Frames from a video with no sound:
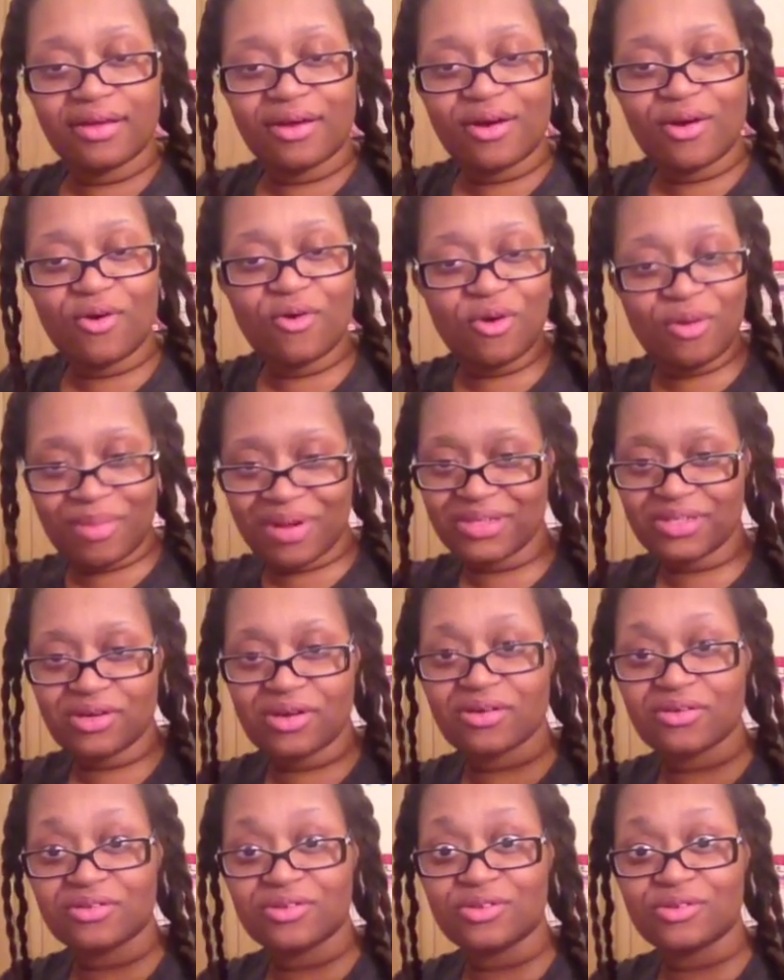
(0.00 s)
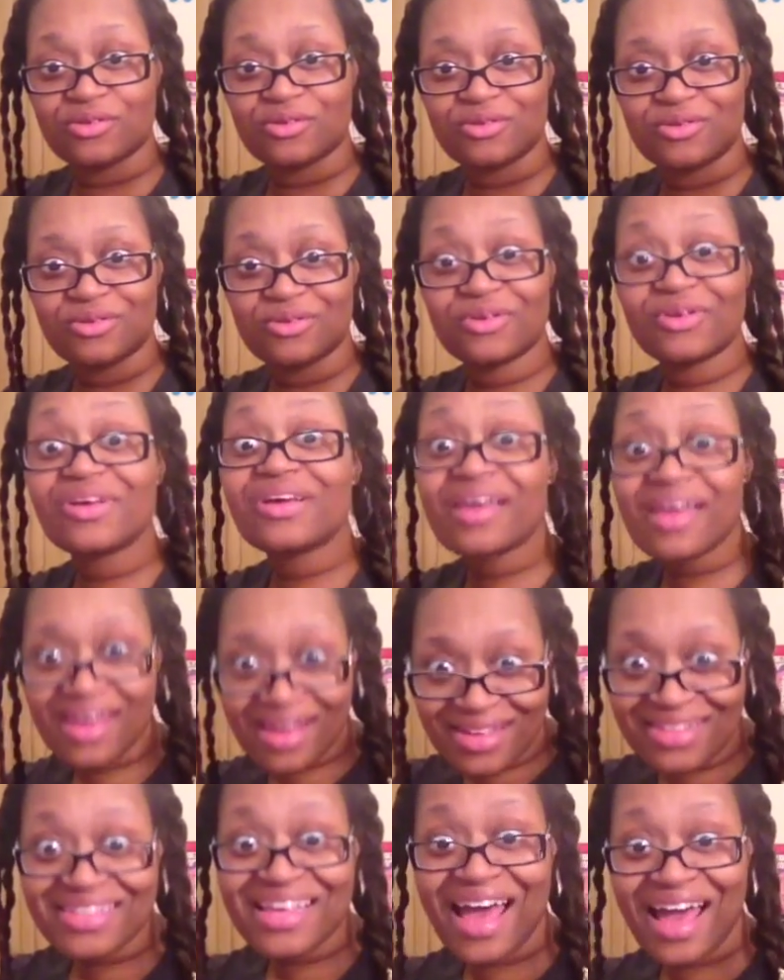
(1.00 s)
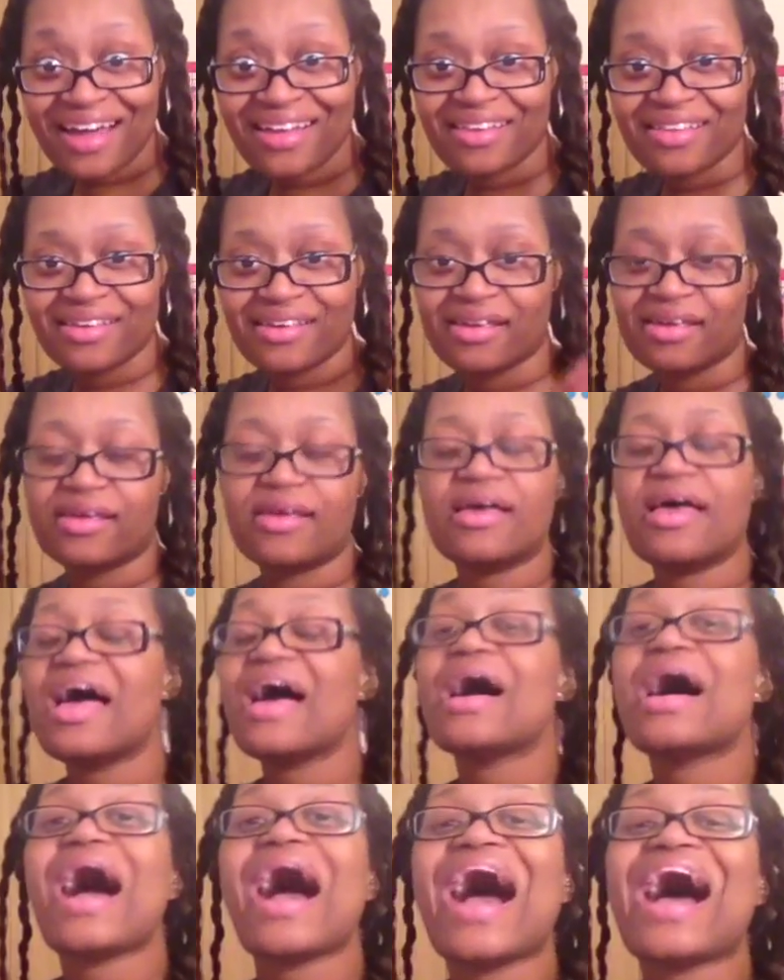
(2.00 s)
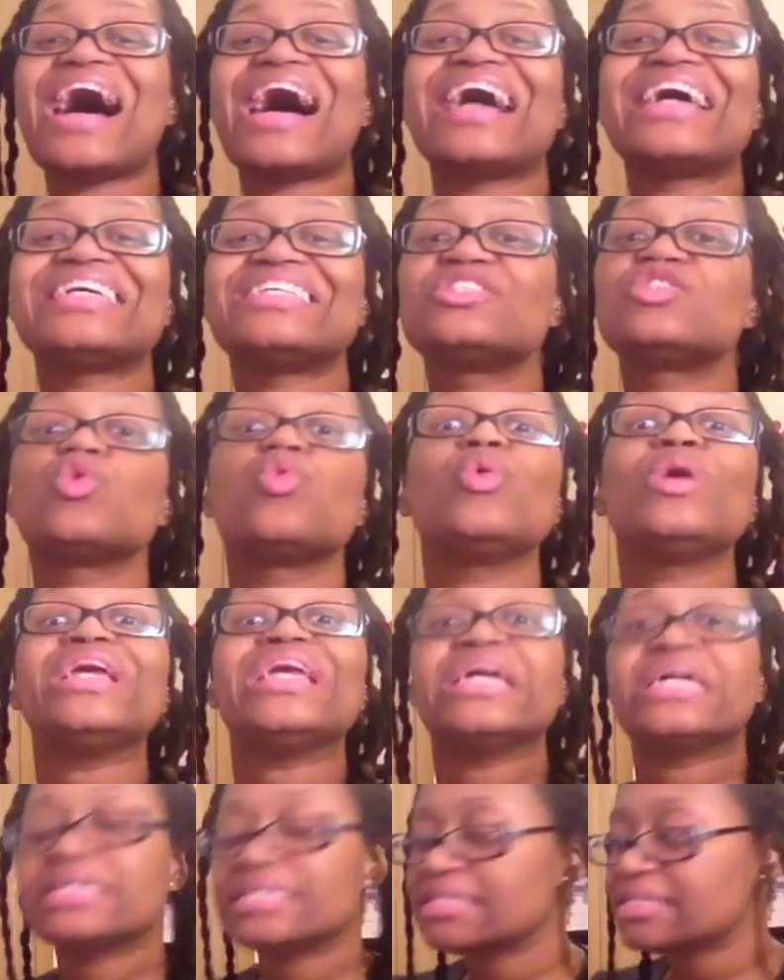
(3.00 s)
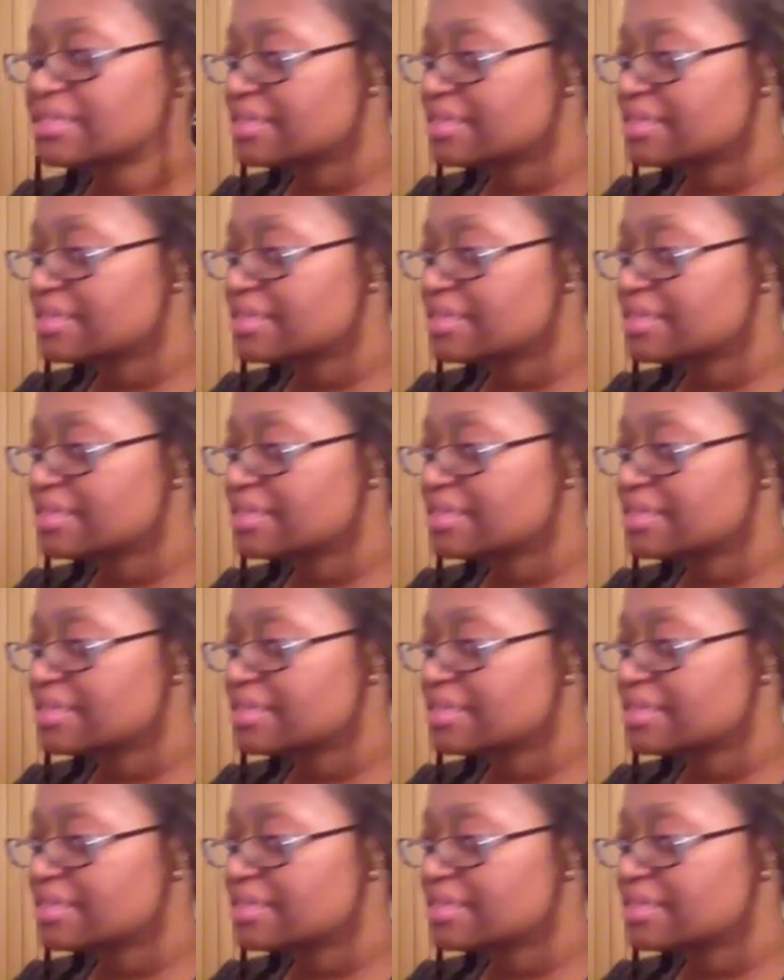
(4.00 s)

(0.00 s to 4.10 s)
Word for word: Who am I talking to? Exactly. I tweaked.